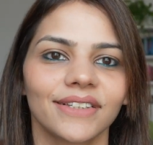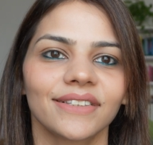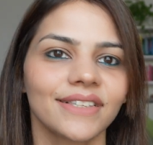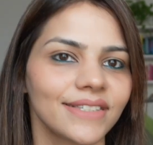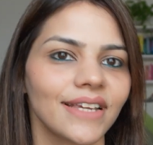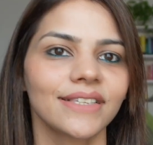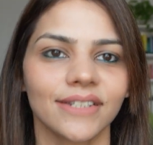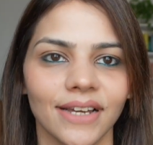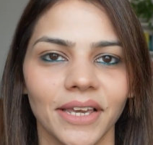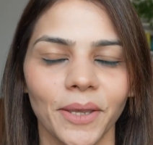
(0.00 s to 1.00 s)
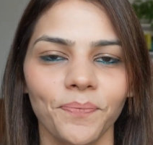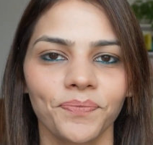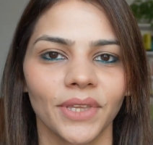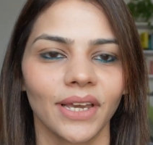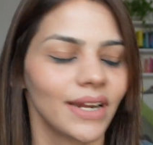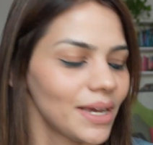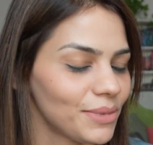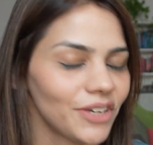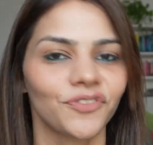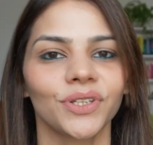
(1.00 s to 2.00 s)
this takes time and I'm
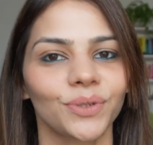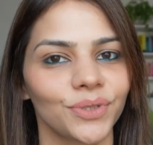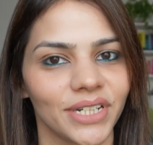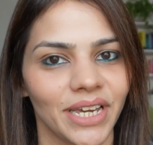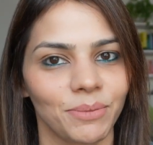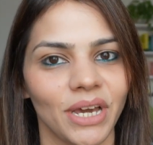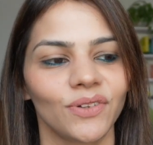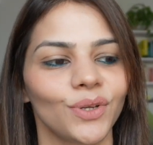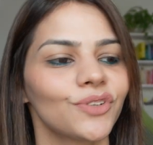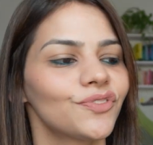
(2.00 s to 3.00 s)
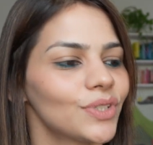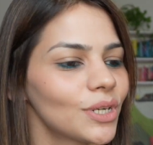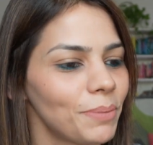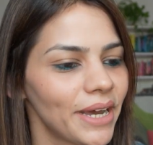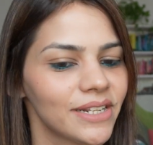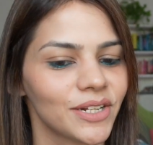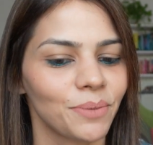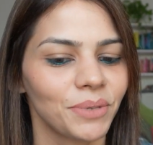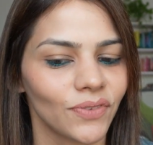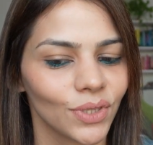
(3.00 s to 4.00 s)
left with no time. I have a lot of work piled up
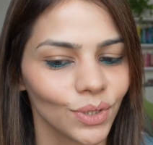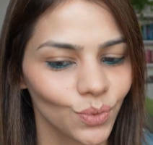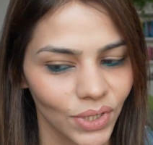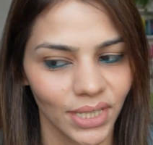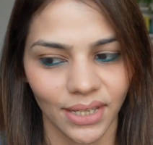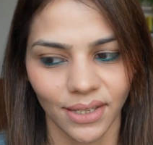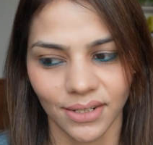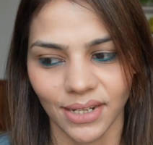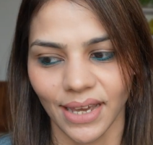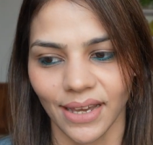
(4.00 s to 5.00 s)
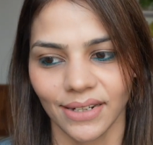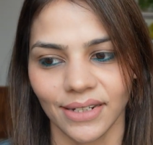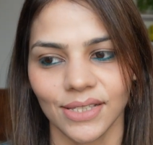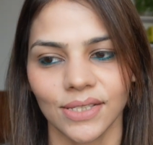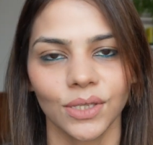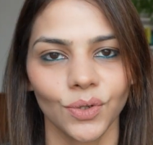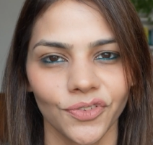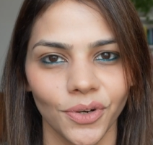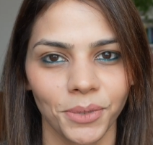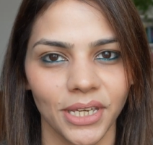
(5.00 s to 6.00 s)
even on the weekend, and it's new for
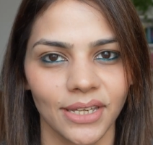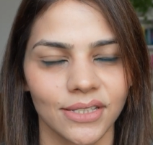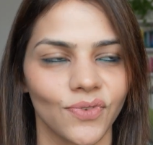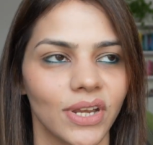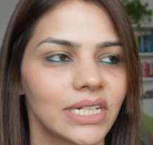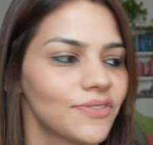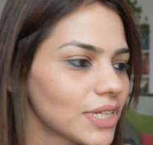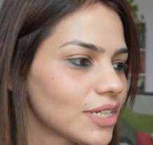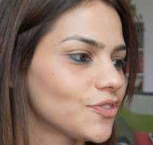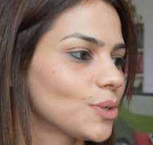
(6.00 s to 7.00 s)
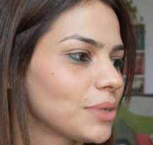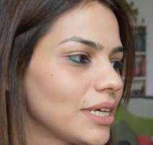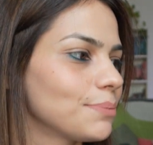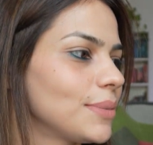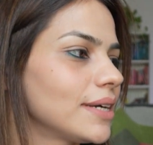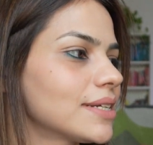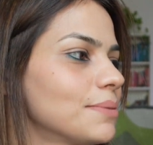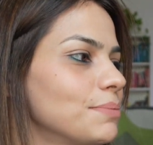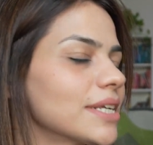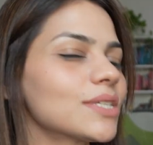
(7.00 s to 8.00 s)
me, it's very difficult for me, but
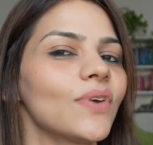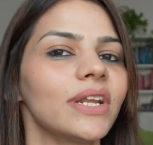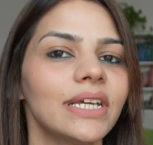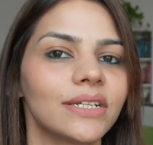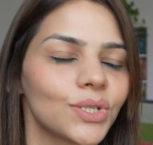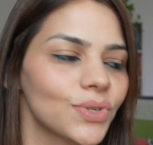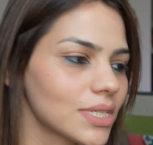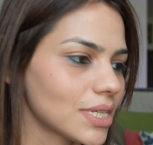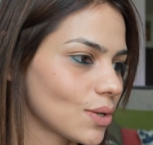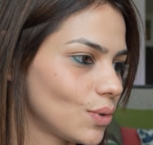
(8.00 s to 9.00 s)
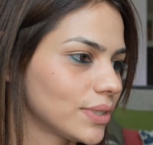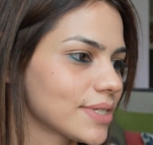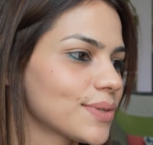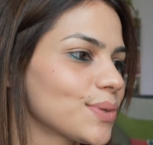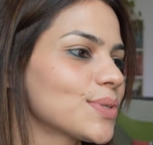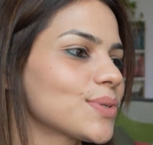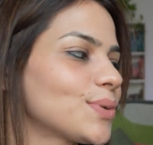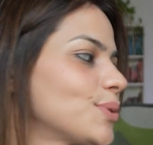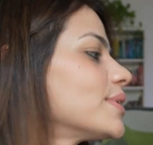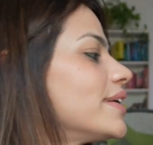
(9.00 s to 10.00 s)
it's very interesting also,
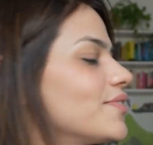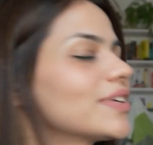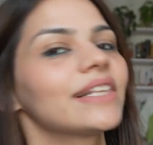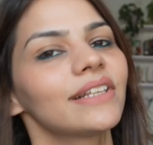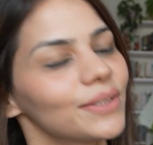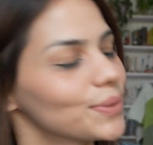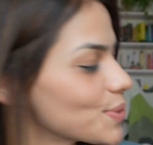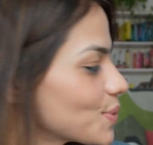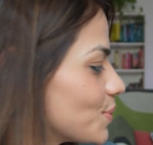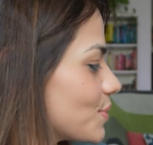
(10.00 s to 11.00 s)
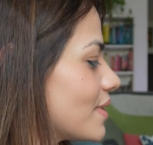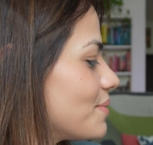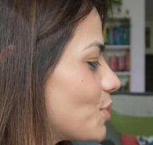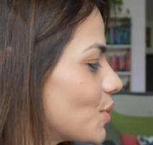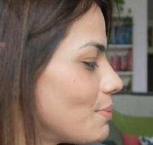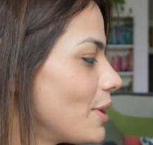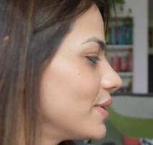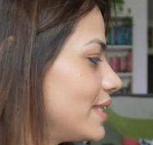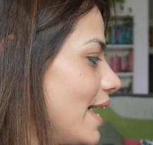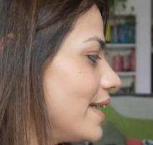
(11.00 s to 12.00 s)
so we'll know soon more about
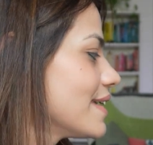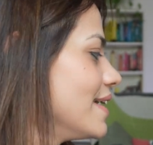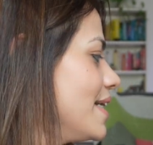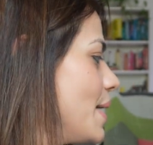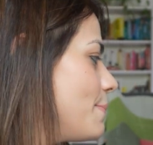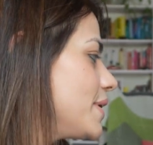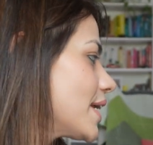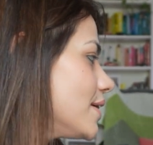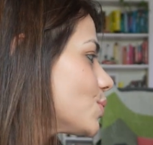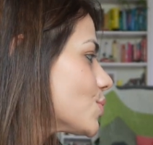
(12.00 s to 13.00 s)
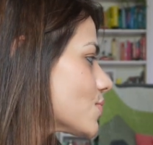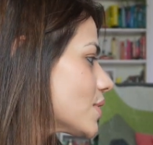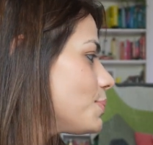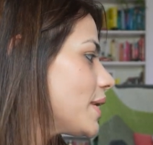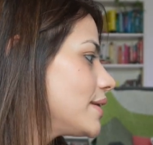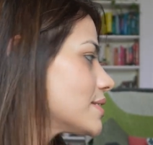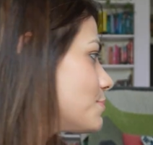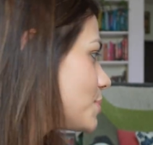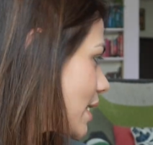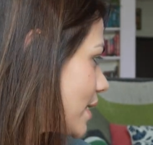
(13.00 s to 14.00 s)
that. But yeah, those were the plant
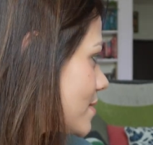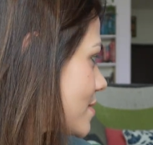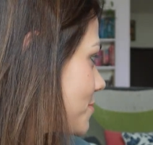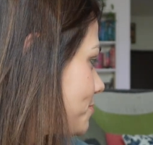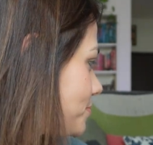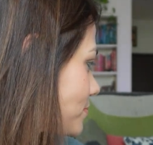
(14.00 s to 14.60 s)
updates,